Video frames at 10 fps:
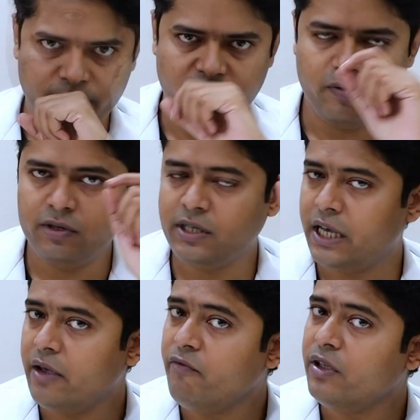which
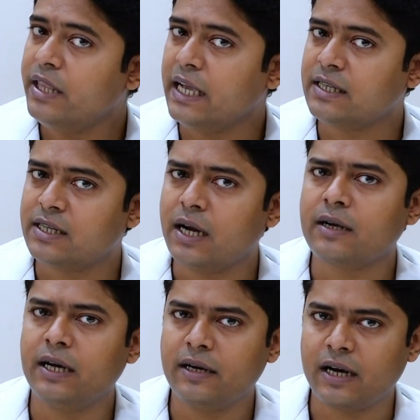came with the
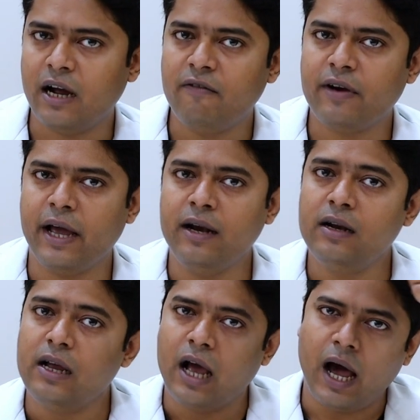extracted graft and
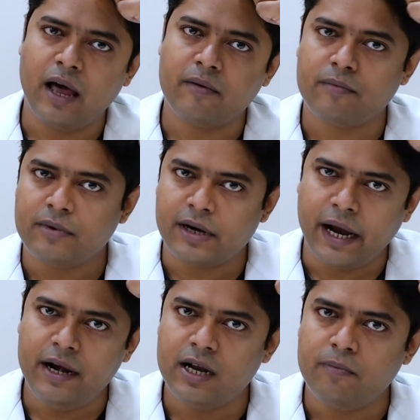are
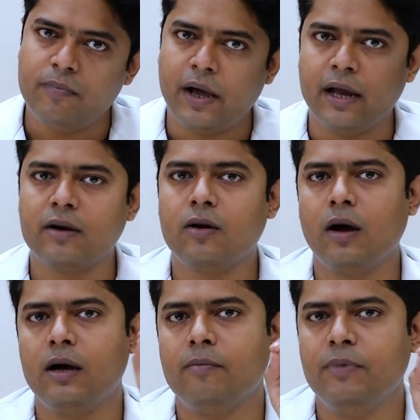dried up
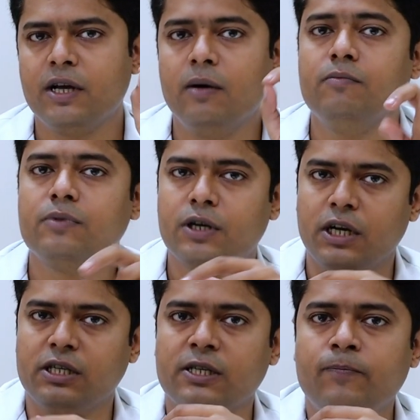and become
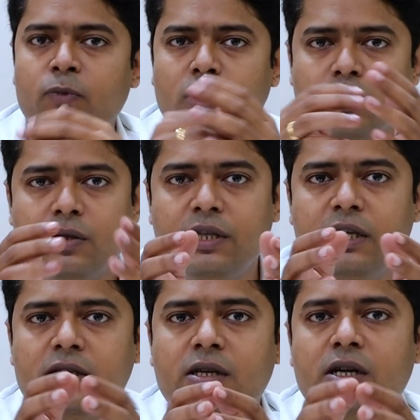crust. So
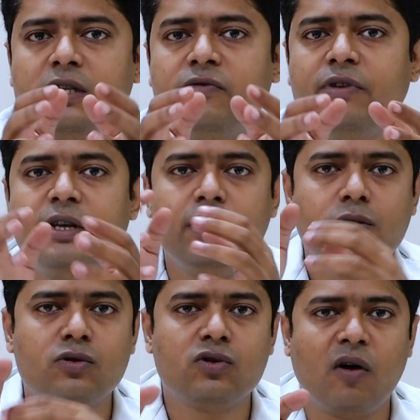these crust we need
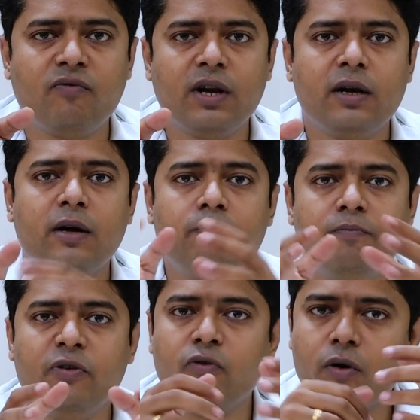to soften up
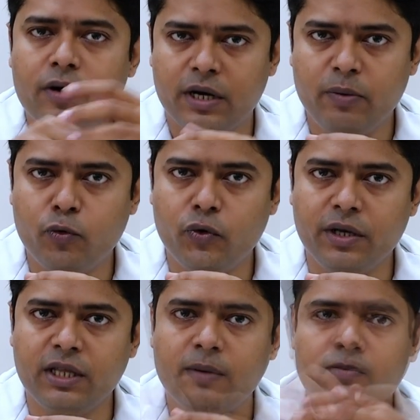before
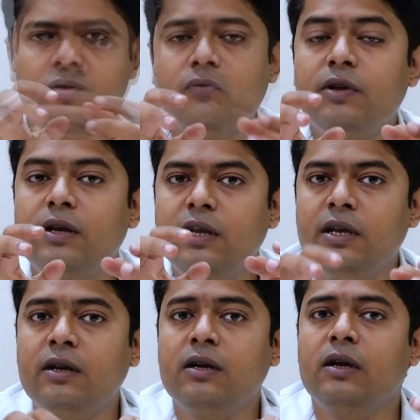removing them. So we
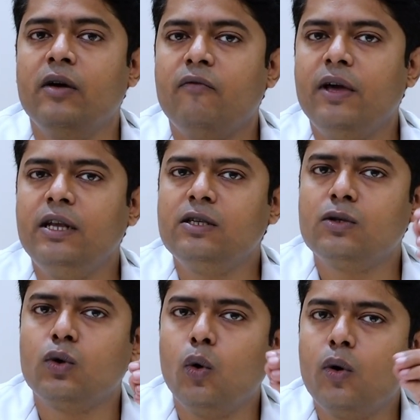need very
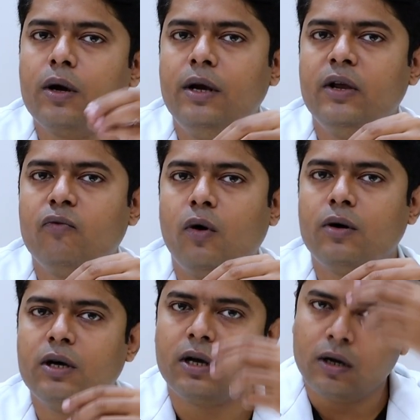slow running
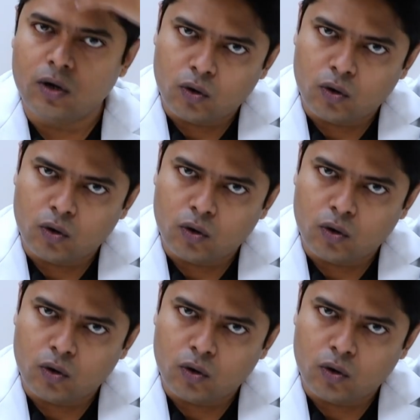water